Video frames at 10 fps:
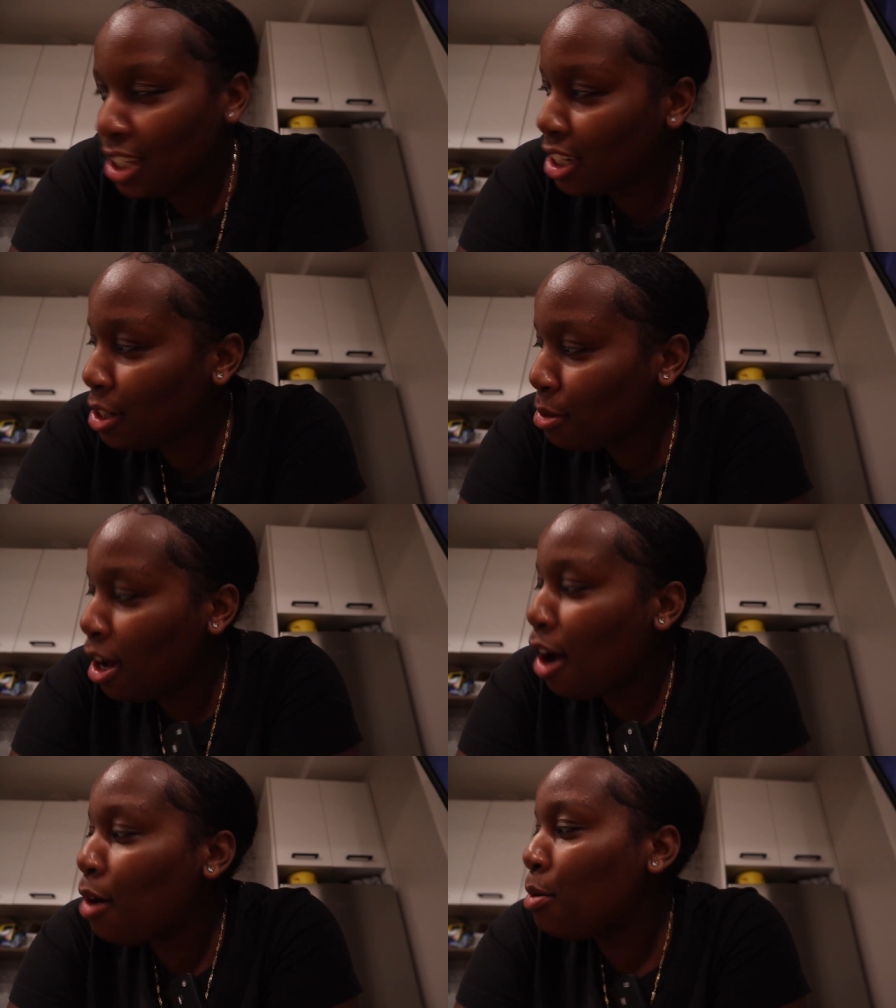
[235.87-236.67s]
you
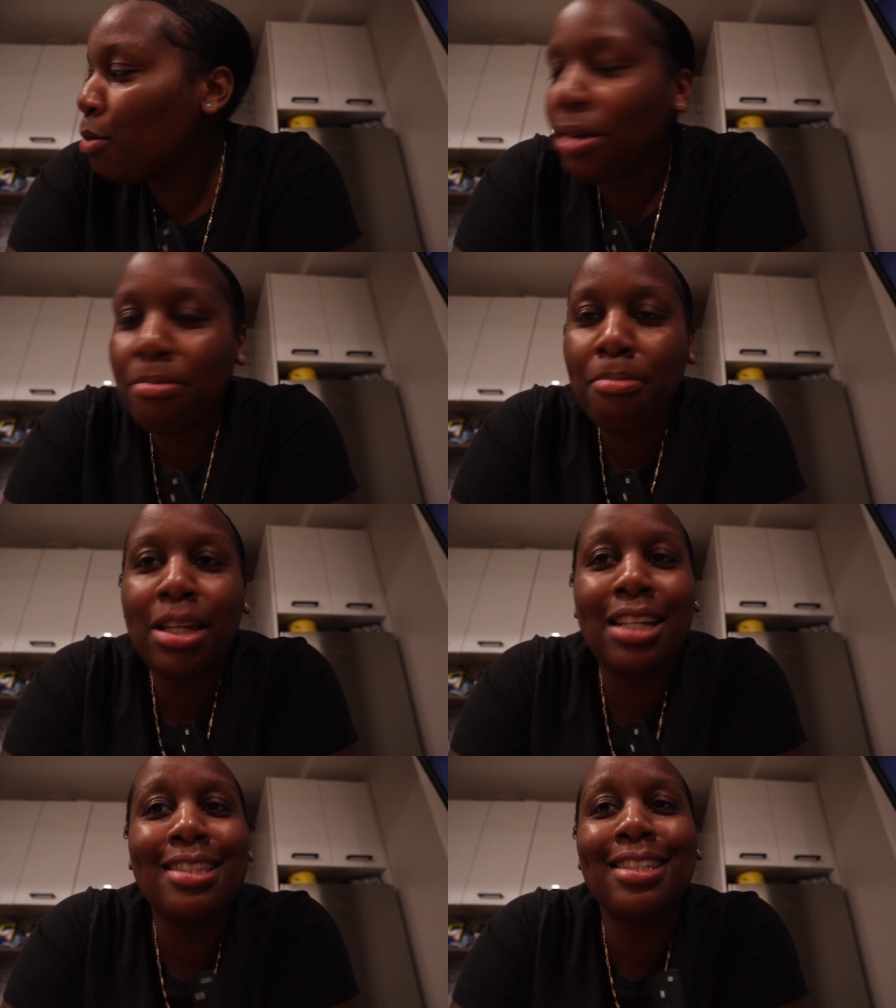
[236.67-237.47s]
home with
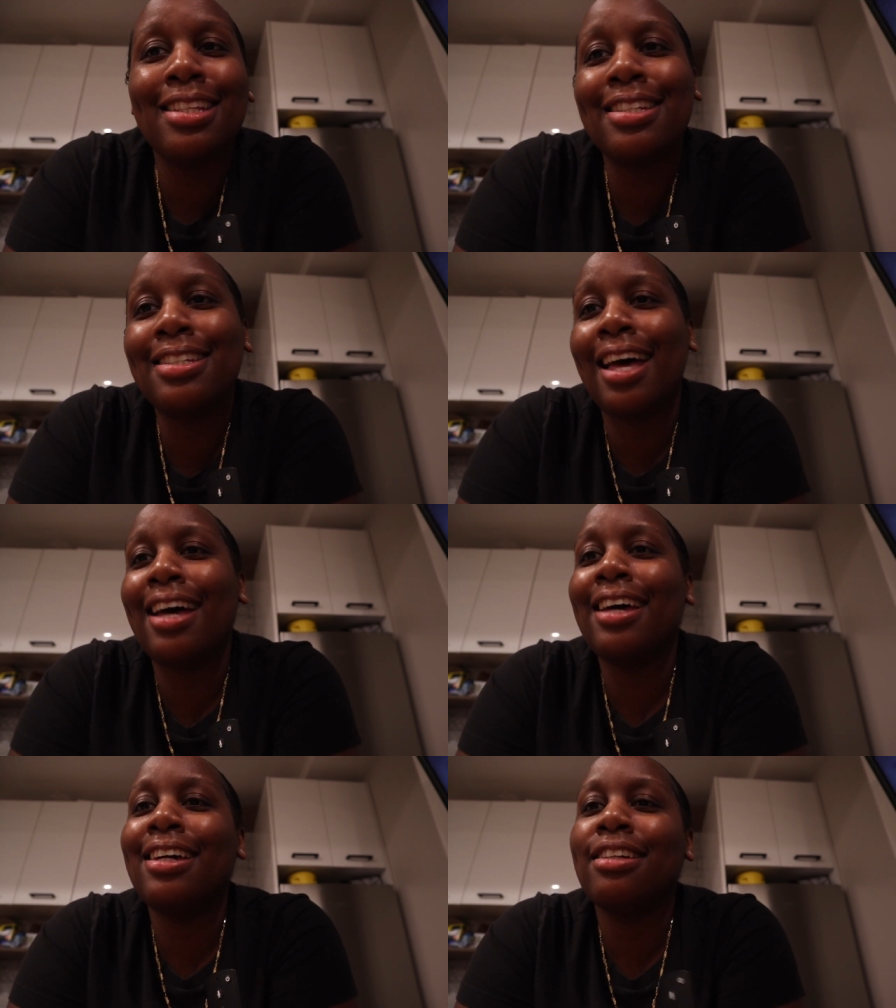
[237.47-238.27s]
me
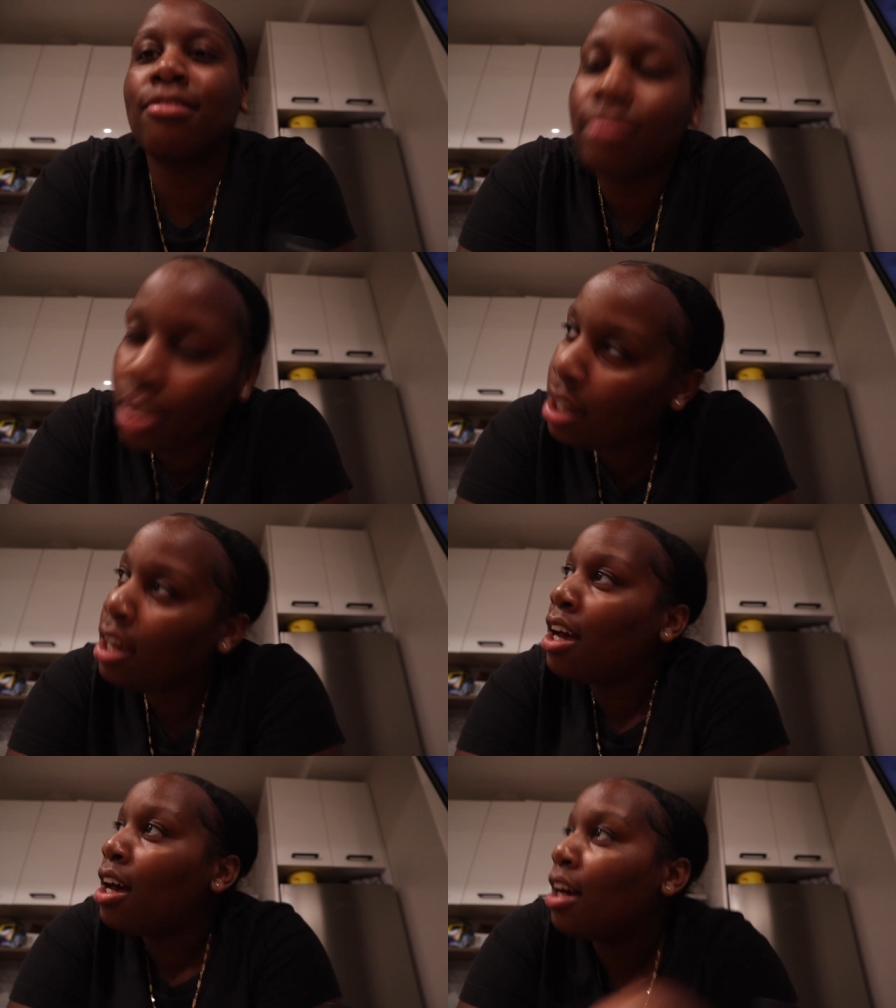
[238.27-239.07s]
tonight.
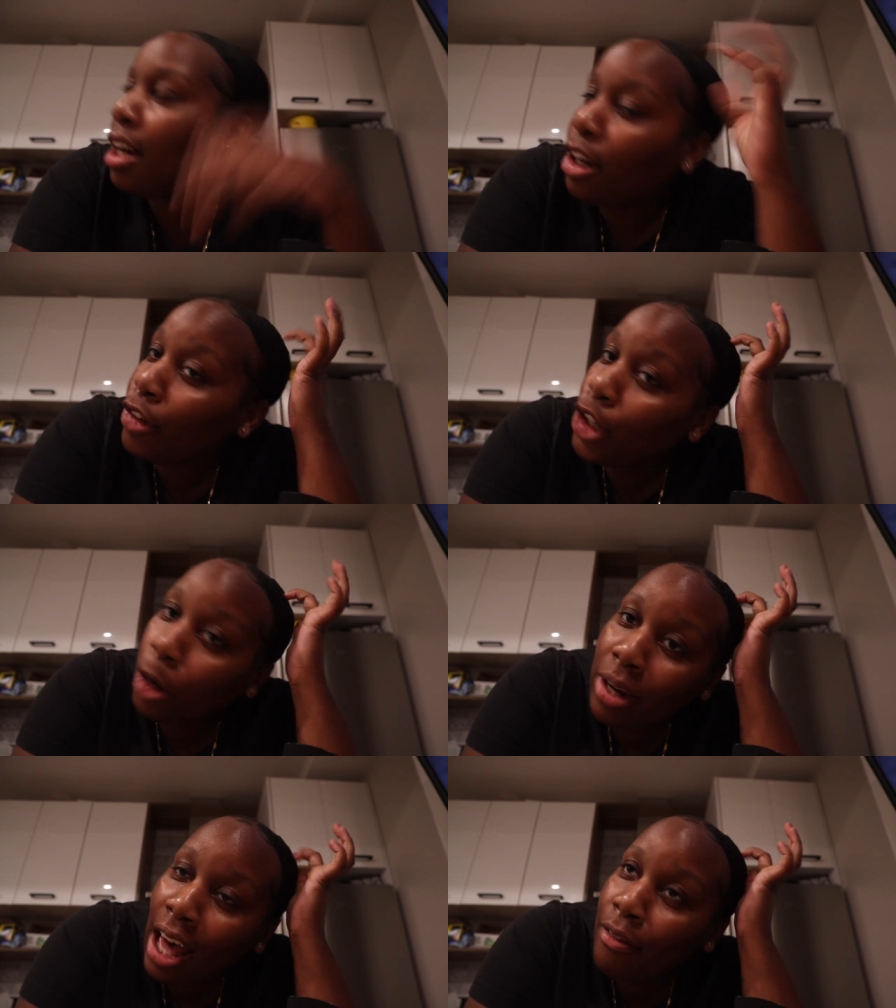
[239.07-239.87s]
Oh, you know.
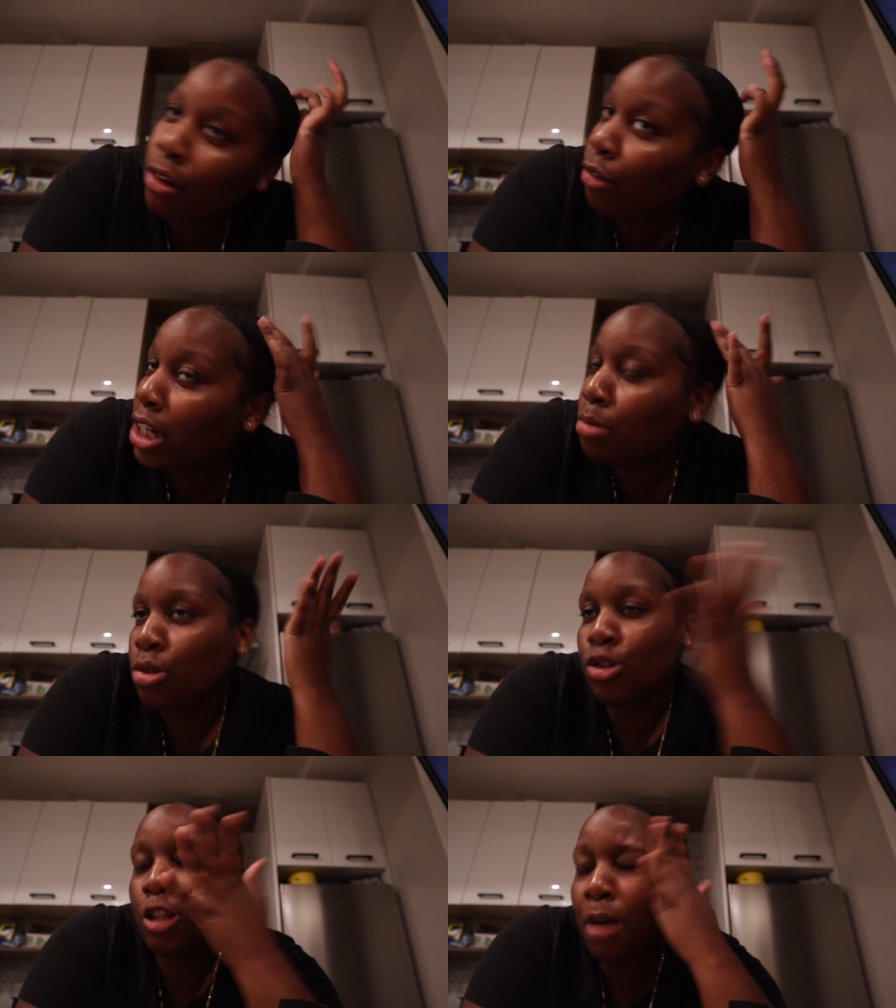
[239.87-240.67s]
I've been having random
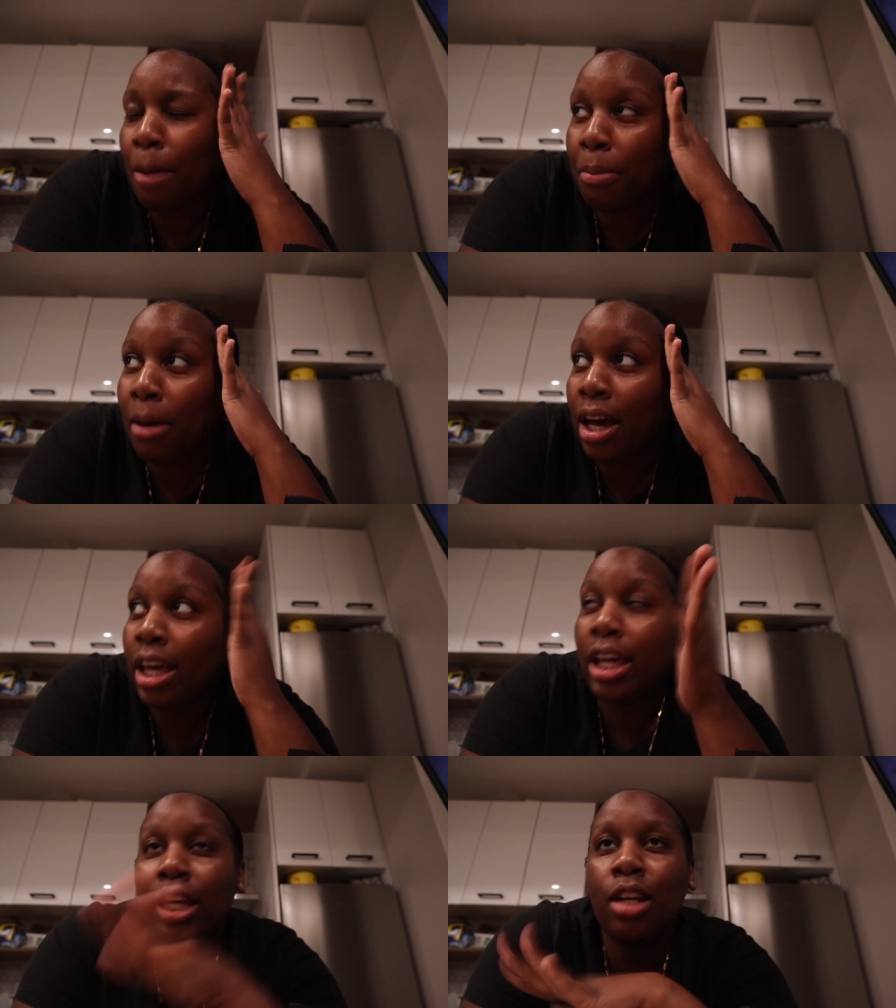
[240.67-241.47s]
songs pop in my
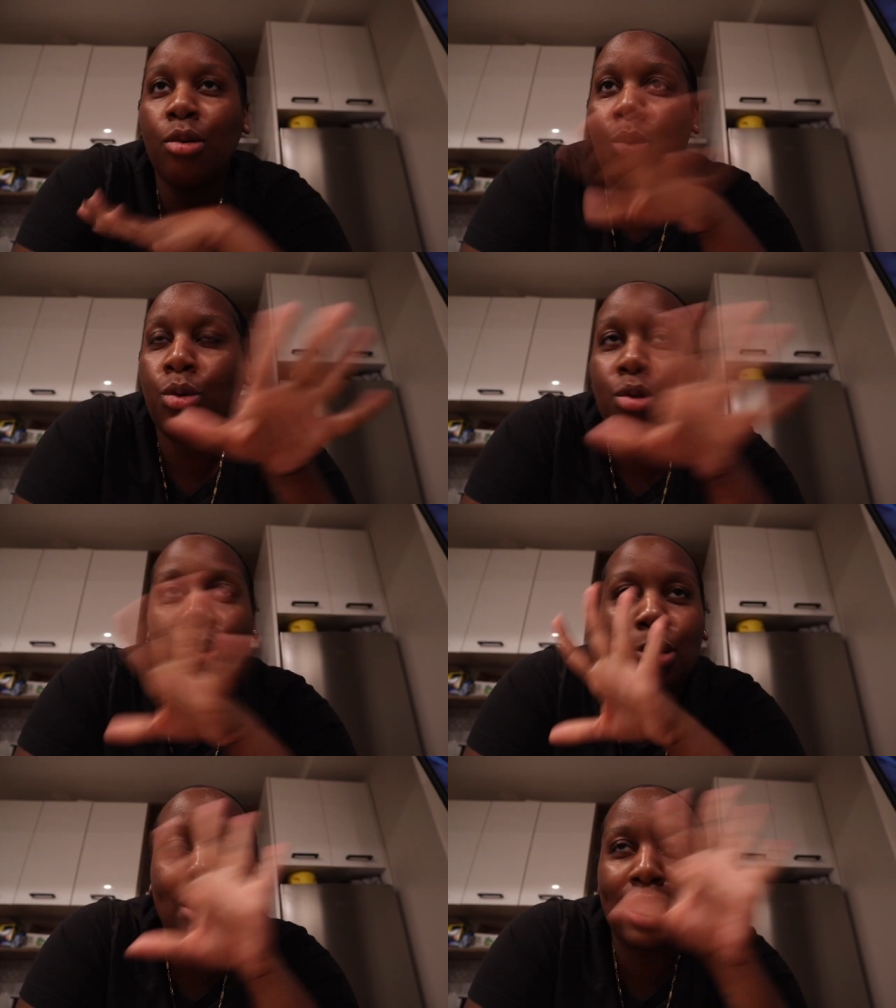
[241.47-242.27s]
head
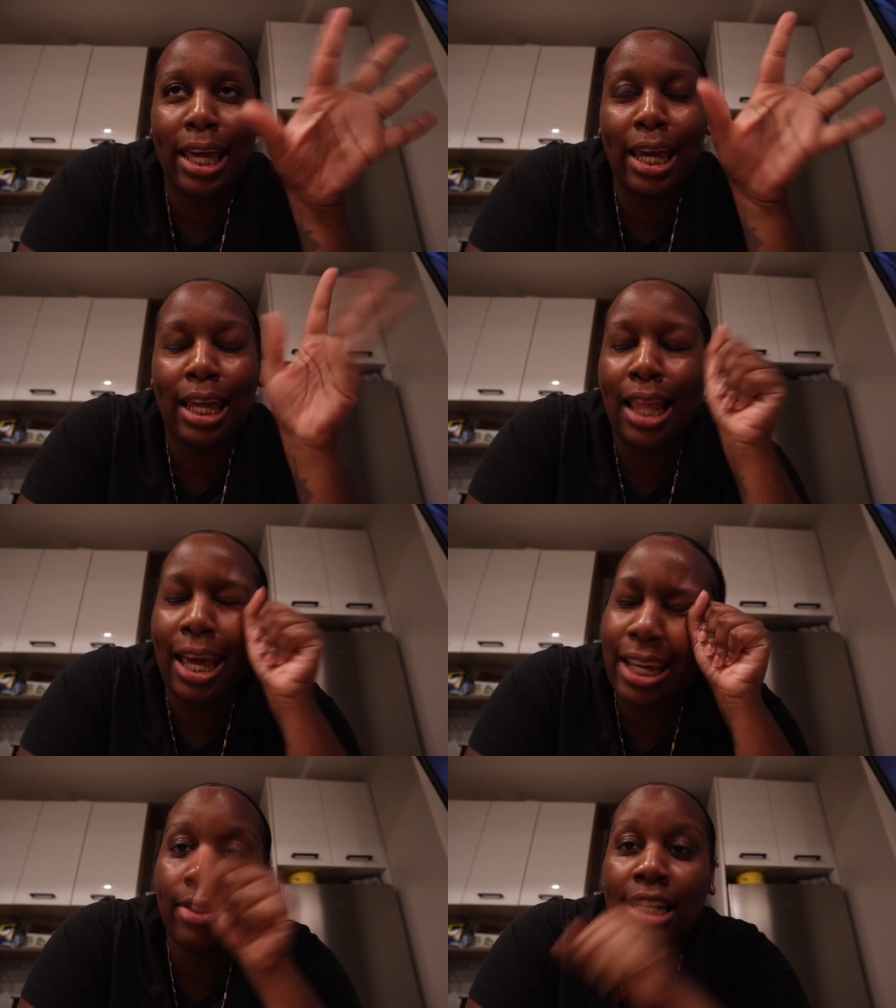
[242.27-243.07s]
all day.
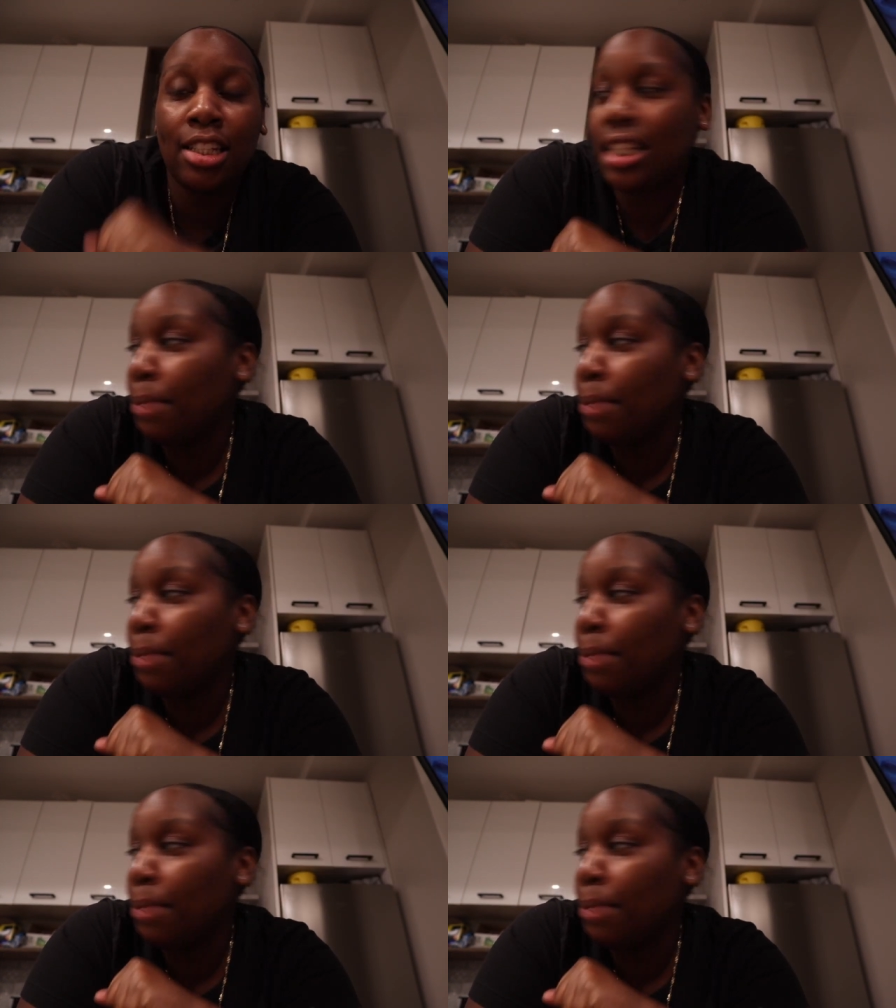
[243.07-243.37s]
Like, that's just